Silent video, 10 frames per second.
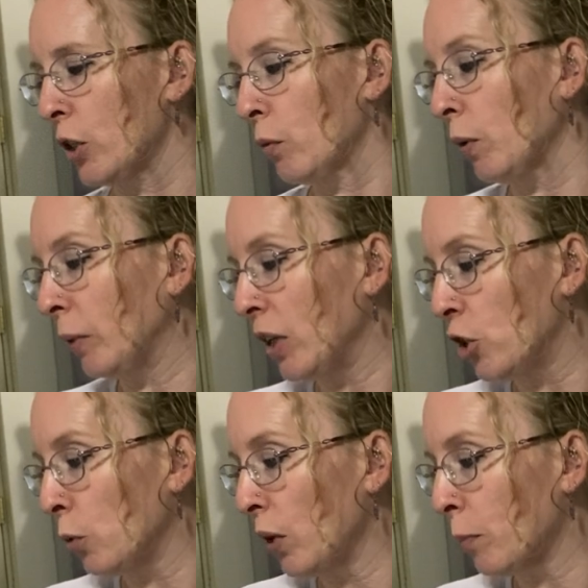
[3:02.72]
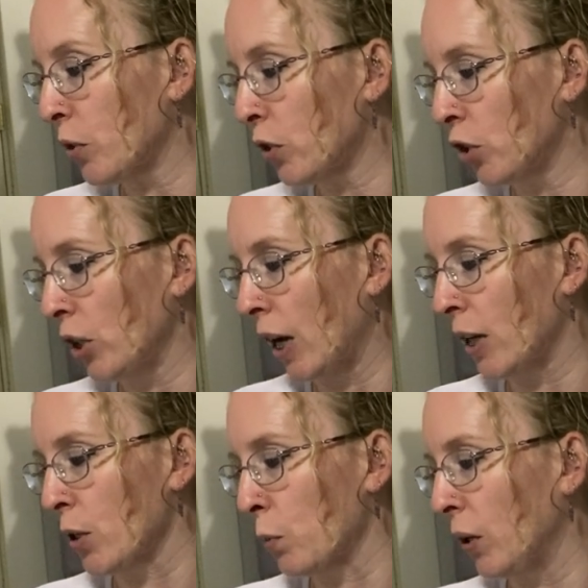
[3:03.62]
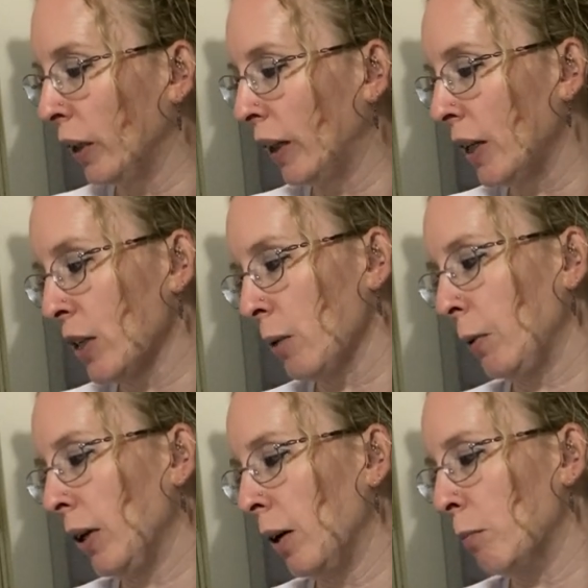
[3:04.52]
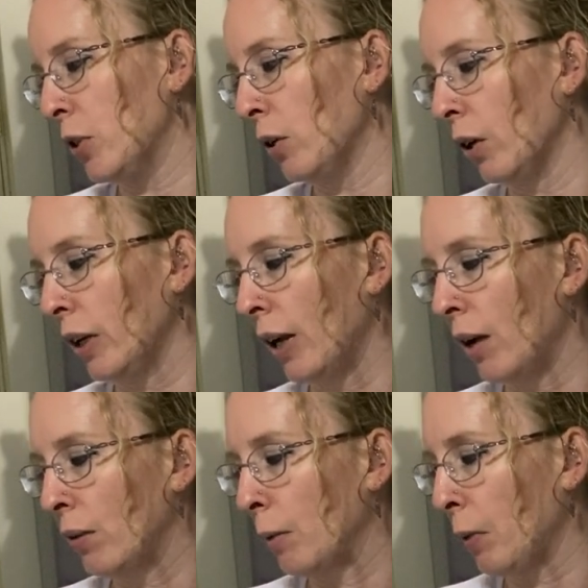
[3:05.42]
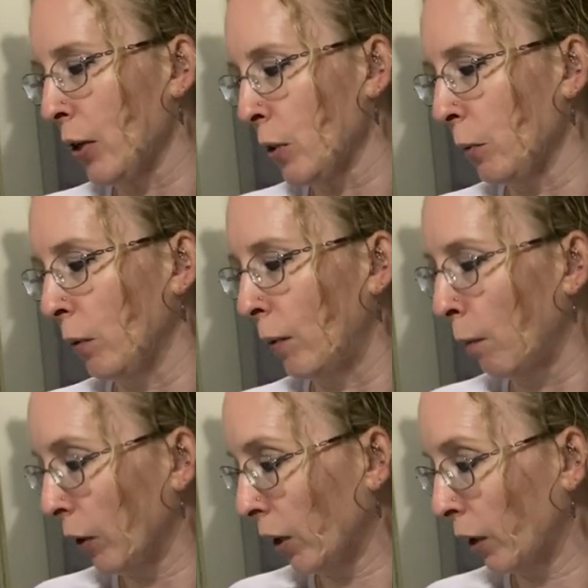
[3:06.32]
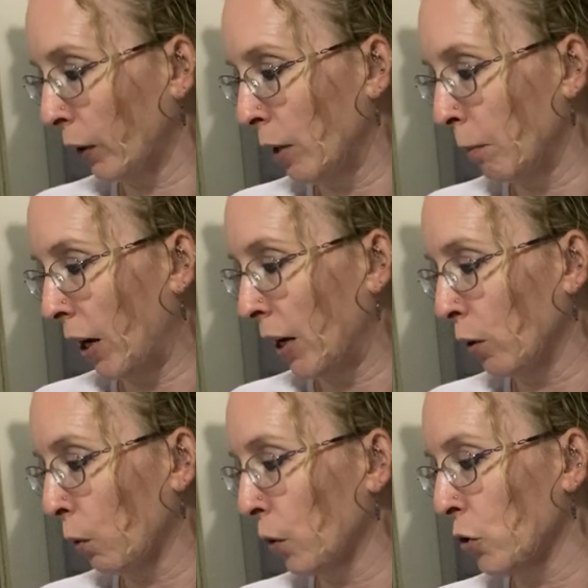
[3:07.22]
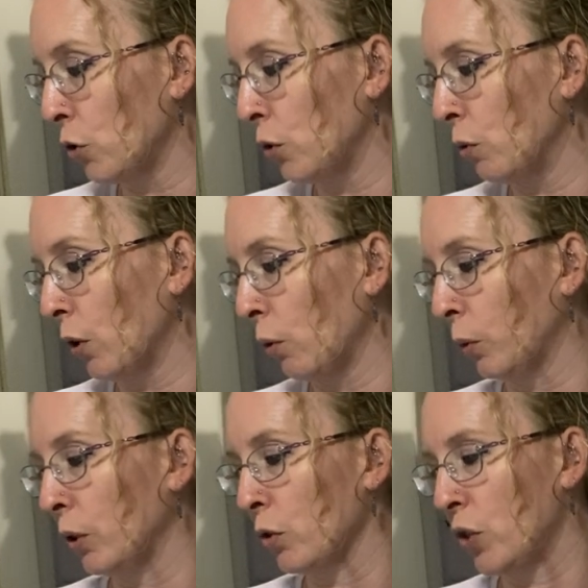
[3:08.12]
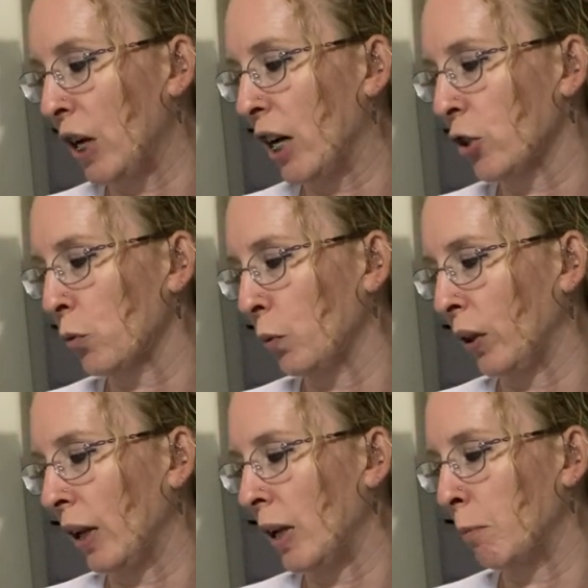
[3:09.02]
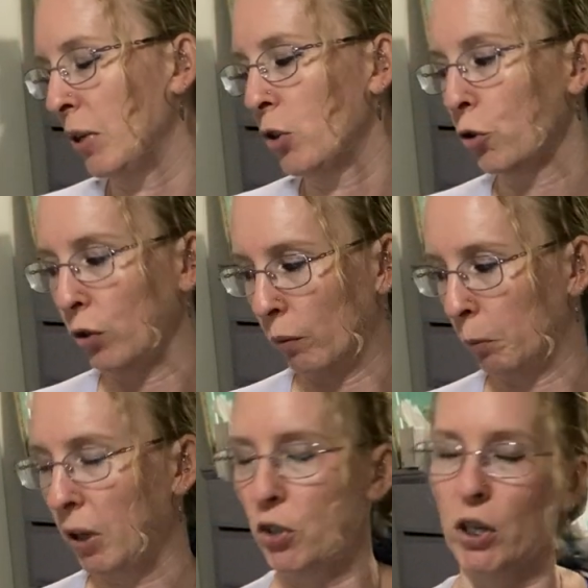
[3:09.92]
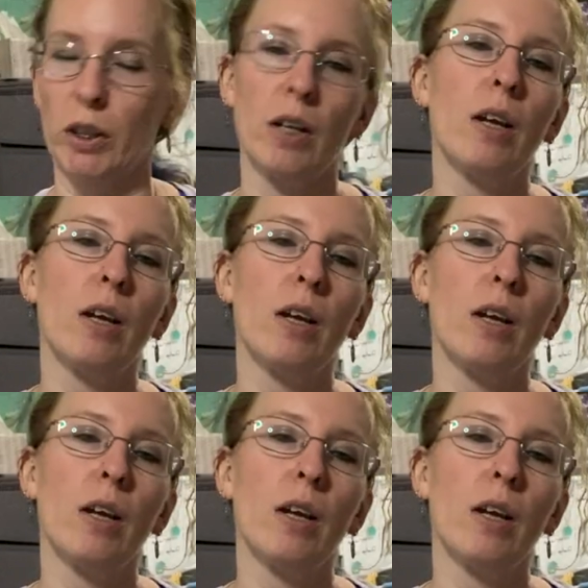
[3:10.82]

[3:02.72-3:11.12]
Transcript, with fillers: is from Kitschy Whips. She asked, when kitting something up, do you already have a possible fabric color in mind or do you go through your stash with a picture of the project?